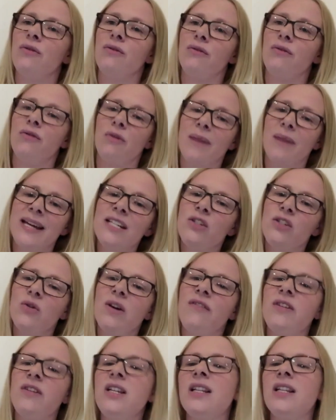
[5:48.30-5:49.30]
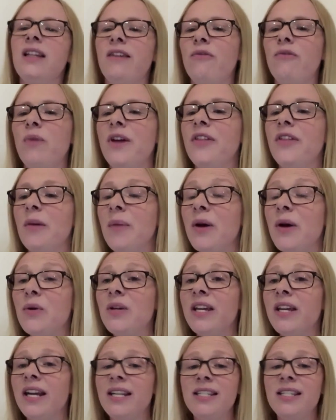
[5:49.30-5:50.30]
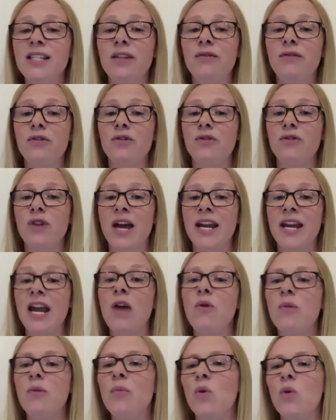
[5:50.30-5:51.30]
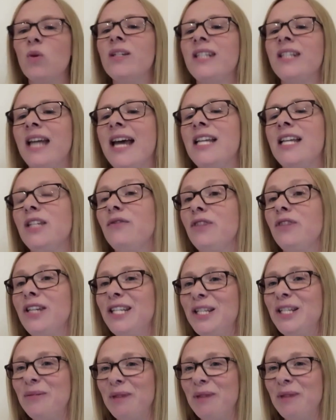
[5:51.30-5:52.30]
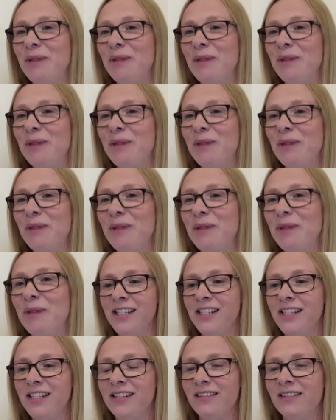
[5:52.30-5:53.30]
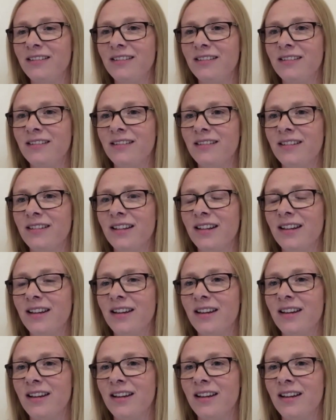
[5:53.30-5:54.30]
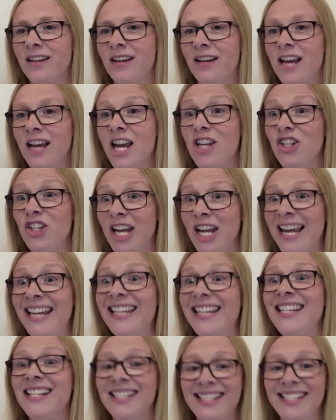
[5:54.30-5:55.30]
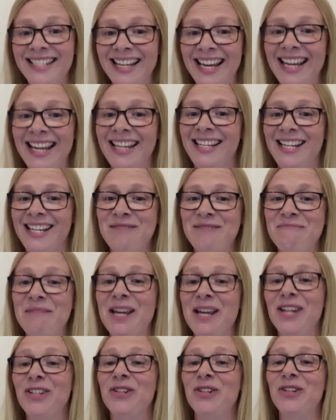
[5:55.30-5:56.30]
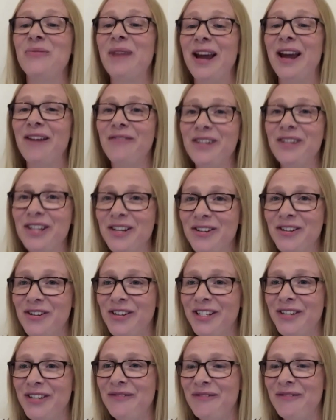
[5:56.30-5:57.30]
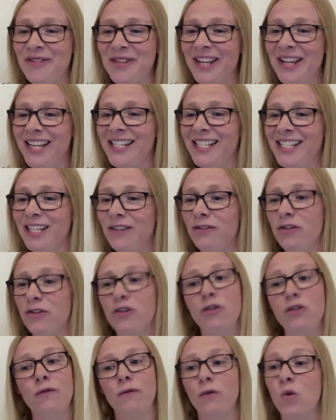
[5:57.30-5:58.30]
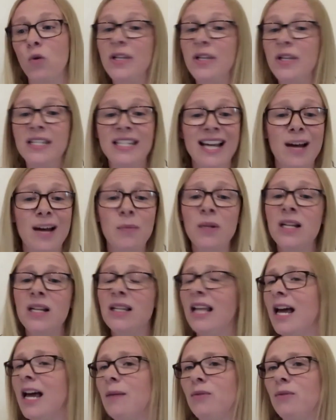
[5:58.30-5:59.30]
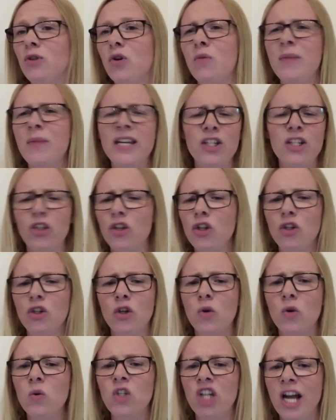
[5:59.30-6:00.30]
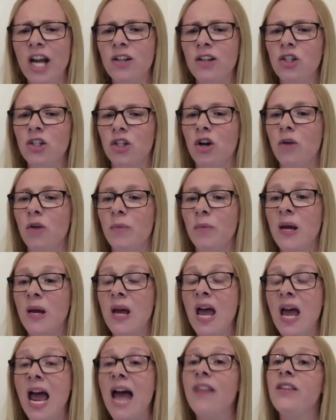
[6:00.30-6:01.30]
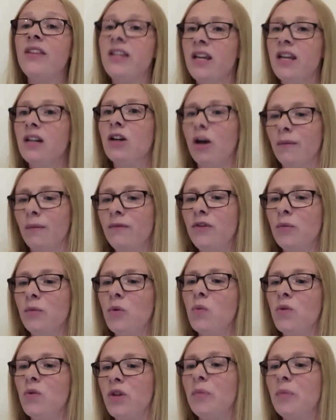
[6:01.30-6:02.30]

Remind whoever you live with about your interview and how important it is for you to be able to focus. Check your tech. Make sure whatever you're using for the interview, phone, tablet, laptop, make sure it's all charged up and that you're comfortable with the